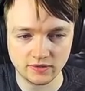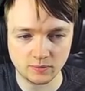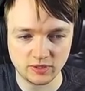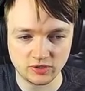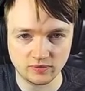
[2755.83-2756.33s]

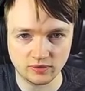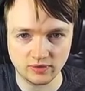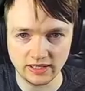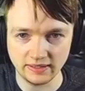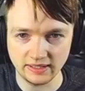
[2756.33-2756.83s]
especially
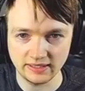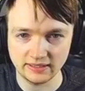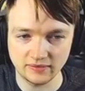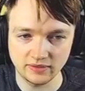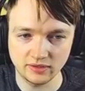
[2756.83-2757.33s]
Regret, that I need to
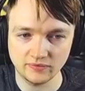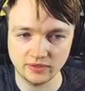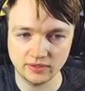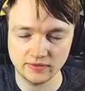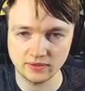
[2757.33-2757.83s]
get rid of
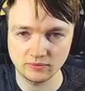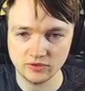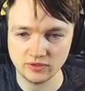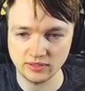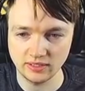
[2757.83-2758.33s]
here, so I'm
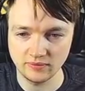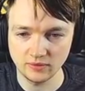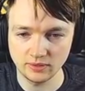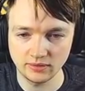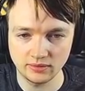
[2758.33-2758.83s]
just going to get rid of
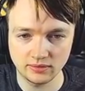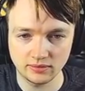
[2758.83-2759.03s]
one.